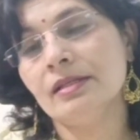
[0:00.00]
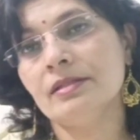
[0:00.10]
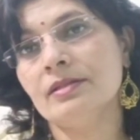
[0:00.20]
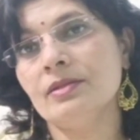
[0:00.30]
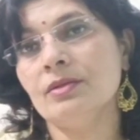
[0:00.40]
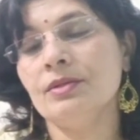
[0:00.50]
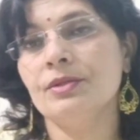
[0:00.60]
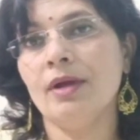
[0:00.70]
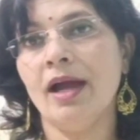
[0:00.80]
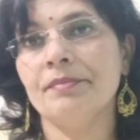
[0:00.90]
So
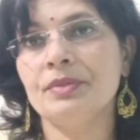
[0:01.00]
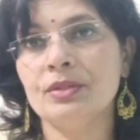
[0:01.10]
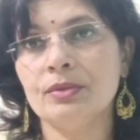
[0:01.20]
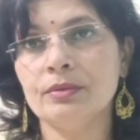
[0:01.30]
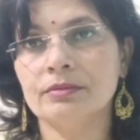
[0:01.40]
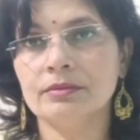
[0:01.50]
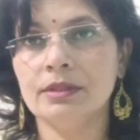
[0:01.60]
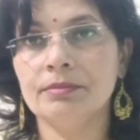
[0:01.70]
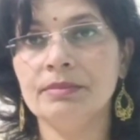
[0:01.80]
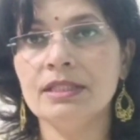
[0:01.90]
you have to,
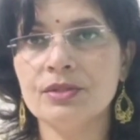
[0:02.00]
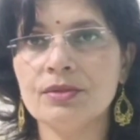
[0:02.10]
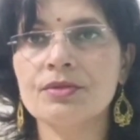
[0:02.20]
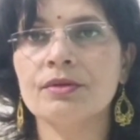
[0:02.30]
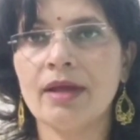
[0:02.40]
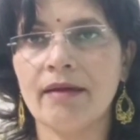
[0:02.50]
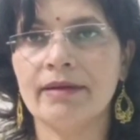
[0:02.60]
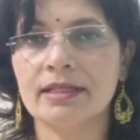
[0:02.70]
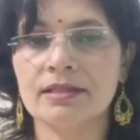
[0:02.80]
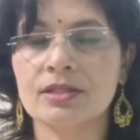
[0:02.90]
means you should have
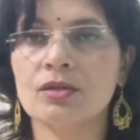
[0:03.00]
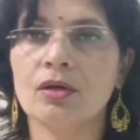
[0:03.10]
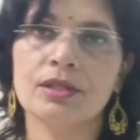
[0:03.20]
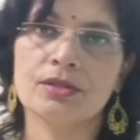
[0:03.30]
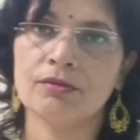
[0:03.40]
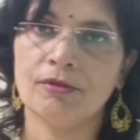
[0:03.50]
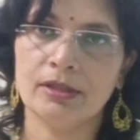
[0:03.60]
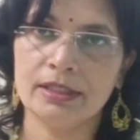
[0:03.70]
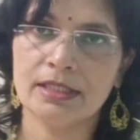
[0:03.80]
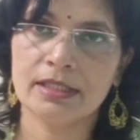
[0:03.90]
at least knowledge of
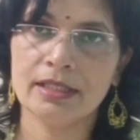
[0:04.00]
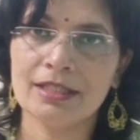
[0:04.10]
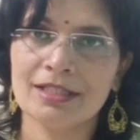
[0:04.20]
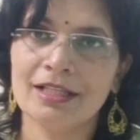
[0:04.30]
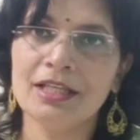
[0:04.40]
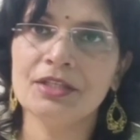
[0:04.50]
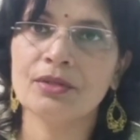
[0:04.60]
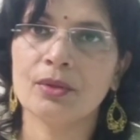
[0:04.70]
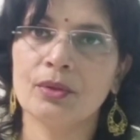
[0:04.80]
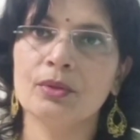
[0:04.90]
all these things.
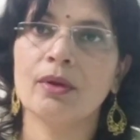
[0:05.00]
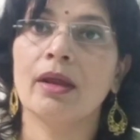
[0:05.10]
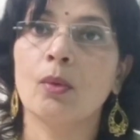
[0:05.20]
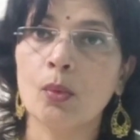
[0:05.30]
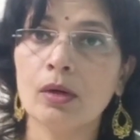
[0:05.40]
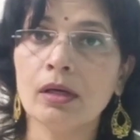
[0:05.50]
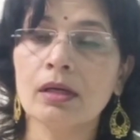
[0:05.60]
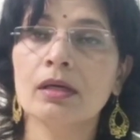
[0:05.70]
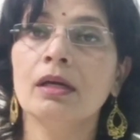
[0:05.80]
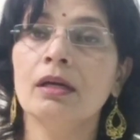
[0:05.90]
Later on you can
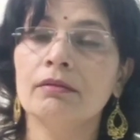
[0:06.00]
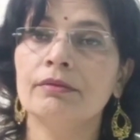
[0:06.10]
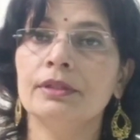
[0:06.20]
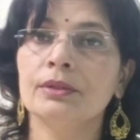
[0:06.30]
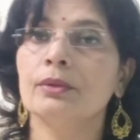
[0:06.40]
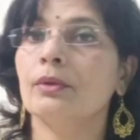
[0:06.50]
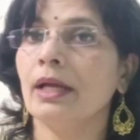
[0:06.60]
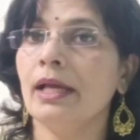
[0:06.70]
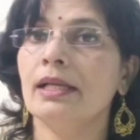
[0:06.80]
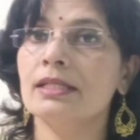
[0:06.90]
work with your
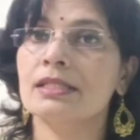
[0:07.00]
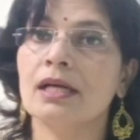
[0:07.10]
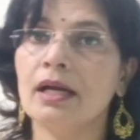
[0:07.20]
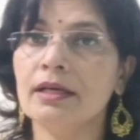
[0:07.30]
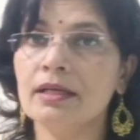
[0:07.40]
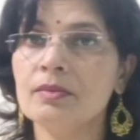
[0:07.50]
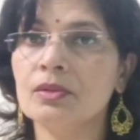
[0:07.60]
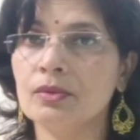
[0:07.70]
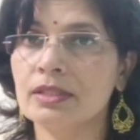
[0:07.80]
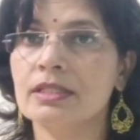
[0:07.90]

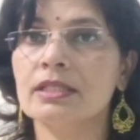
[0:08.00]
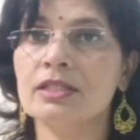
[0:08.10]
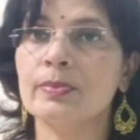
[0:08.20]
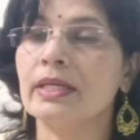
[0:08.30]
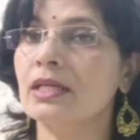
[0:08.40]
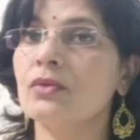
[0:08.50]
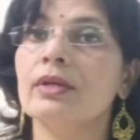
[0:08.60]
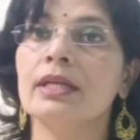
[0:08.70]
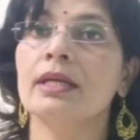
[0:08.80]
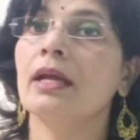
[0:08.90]
LSRW, listening, speaking,
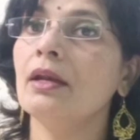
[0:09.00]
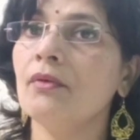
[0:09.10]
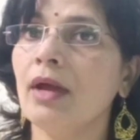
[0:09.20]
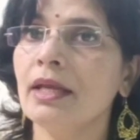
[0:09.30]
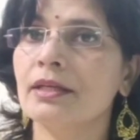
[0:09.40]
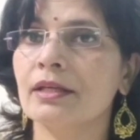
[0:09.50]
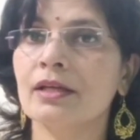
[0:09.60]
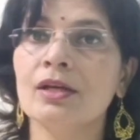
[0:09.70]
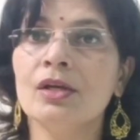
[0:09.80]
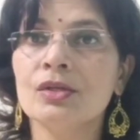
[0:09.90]
reading and
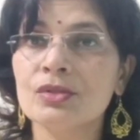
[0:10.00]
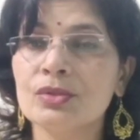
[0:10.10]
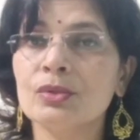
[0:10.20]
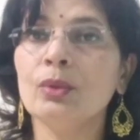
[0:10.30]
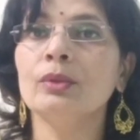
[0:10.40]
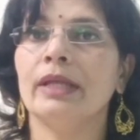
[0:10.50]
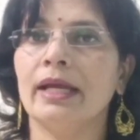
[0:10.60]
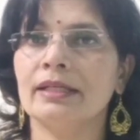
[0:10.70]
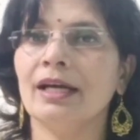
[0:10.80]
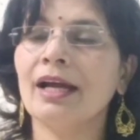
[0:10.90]
writing. so
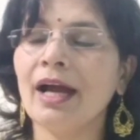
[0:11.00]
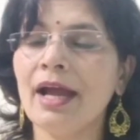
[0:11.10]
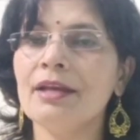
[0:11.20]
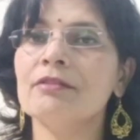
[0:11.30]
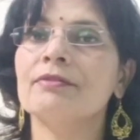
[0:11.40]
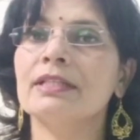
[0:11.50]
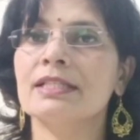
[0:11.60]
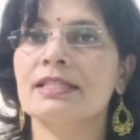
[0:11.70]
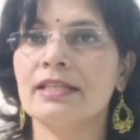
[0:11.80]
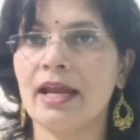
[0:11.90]
that a kind of
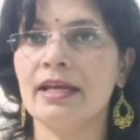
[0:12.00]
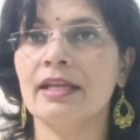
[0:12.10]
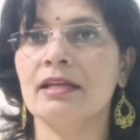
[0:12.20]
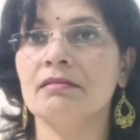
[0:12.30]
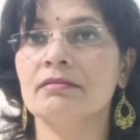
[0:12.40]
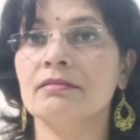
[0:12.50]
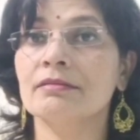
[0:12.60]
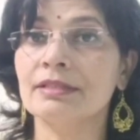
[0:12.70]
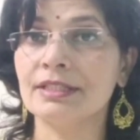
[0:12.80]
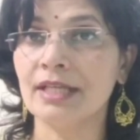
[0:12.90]
understanding
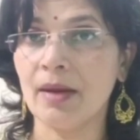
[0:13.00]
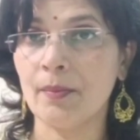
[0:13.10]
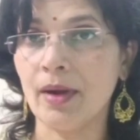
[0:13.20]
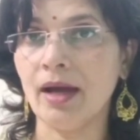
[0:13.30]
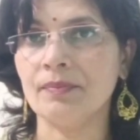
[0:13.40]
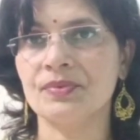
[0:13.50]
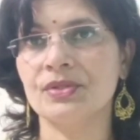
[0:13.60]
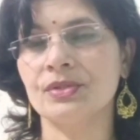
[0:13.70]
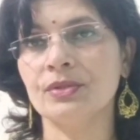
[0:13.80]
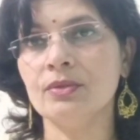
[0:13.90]

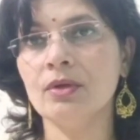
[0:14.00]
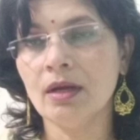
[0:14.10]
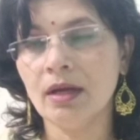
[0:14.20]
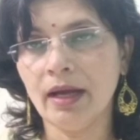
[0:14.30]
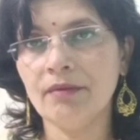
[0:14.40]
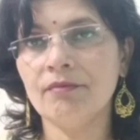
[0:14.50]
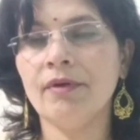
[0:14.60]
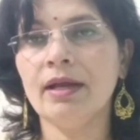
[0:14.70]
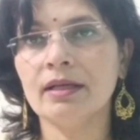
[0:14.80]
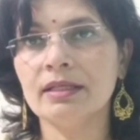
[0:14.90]
develops, and
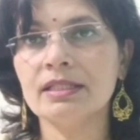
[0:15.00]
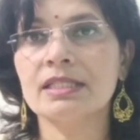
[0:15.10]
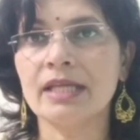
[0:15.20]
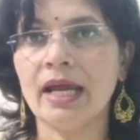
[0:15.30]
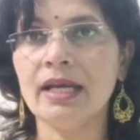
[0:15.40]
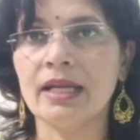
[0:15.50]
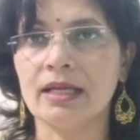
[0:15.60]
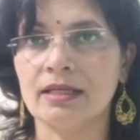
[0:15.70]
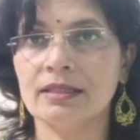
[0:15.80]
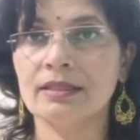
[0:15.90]
when
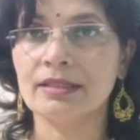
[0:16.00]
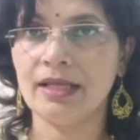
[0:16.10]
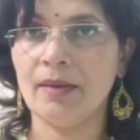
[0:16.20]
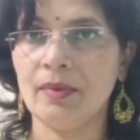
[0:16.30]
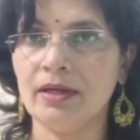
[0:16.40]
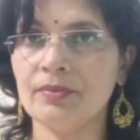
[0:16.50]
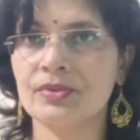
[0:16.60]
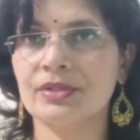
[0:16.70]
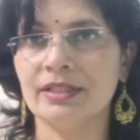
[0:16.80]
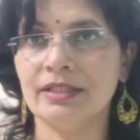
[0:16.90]
understanding
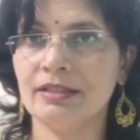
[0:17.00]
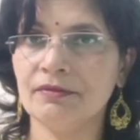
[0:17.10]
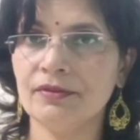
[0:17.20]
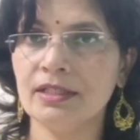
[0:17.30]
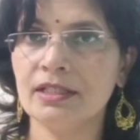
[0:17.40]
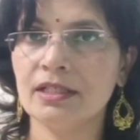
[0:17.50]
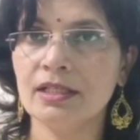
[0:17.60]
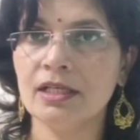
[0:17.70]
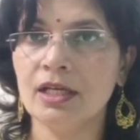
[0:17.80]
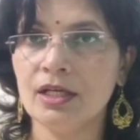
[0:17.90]
develops, then
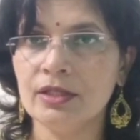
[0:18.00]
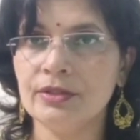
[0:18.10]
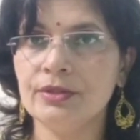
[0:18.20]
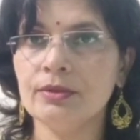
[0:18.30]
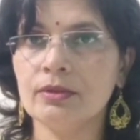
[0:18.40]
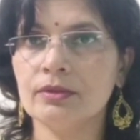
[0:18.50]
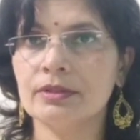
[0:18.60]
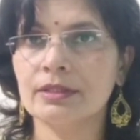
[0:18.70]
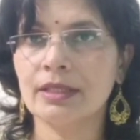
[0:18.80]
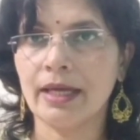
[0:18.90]
definitely you
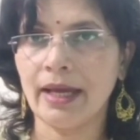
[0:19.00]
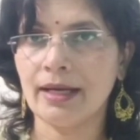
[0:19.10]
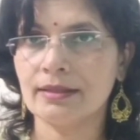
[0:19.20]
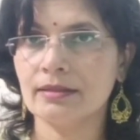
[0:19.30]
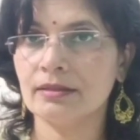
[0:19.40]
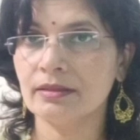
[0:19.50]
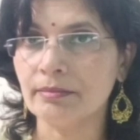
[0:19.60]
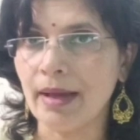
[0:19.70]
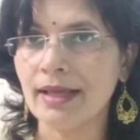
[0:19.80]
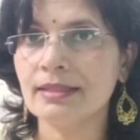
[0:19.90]
could get the
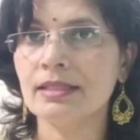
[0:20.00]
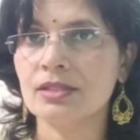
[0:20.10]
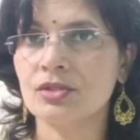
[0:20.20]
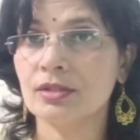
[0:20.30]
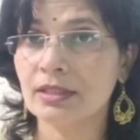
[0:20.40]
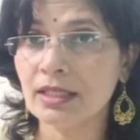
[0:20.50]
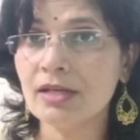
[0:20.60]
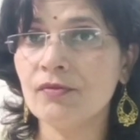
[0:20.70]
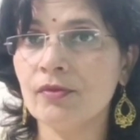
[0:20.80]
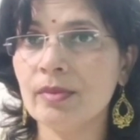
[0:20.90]
message, the
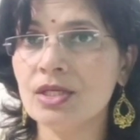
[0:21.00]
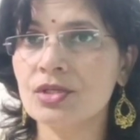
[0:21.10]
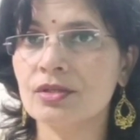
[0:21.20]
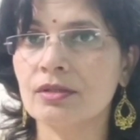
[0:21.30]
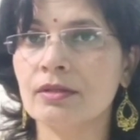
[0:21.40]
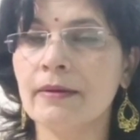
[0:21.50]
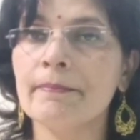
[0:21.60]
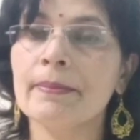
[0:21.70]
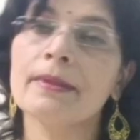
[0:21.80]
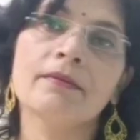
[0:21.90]
information
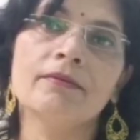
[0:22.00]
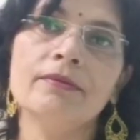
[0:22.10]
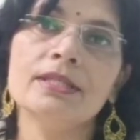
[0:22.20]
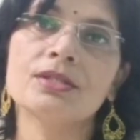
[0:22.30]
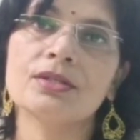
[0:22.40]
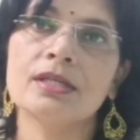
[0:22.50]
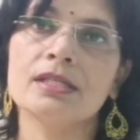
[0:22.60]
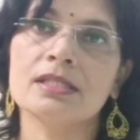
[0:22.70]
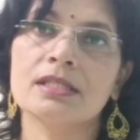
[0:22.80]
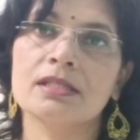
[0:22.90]
which
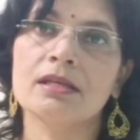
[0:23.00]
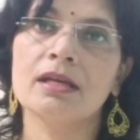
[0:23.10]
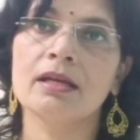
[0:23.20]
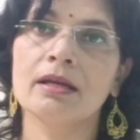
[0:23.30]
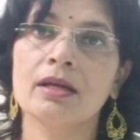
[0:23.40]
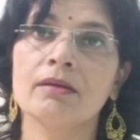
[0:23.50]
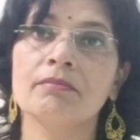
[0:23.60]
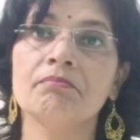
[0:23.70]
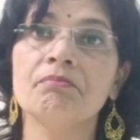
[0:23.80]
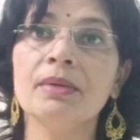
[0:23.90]
is
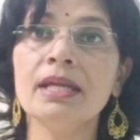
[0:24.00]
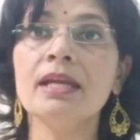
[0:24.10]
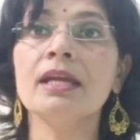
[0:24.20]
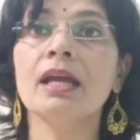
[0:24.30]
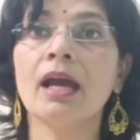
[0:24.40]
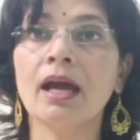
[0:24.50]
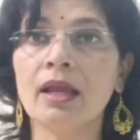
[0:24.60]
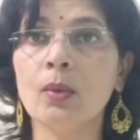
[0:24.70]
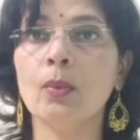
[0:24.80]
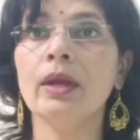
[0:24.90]
being
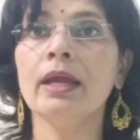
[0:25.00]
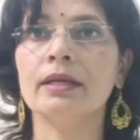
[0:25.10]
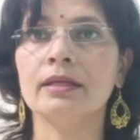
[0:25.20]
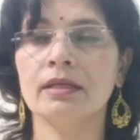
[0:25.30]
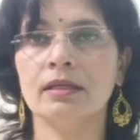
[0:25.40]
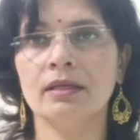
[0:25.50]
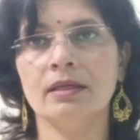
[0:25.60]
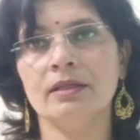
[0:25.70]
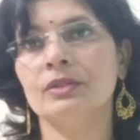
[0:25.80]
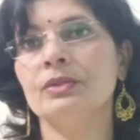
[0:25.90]
conveyed
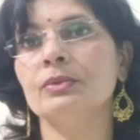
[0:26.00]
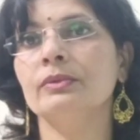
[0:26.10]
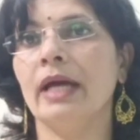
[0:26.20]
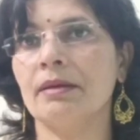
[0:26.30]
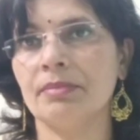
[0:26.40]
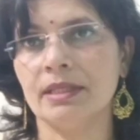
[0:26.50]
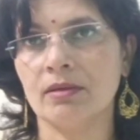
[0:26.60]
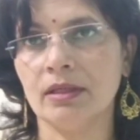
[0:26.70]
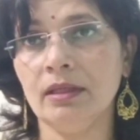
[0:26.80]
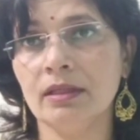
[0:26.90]
through that
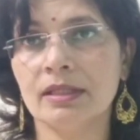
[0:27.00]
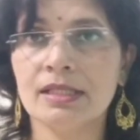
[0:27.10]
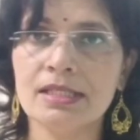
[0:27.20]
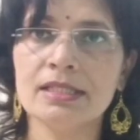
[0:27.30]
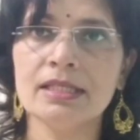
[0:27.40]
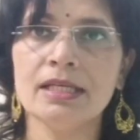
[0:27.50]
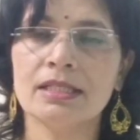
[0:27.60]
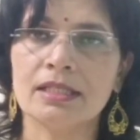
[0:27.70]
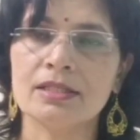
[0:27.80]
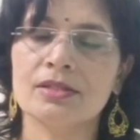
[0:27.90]
particular
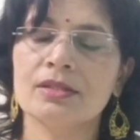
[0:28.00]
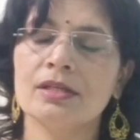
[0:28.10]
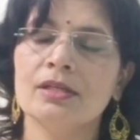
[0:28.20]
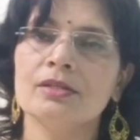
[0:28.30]
sentence.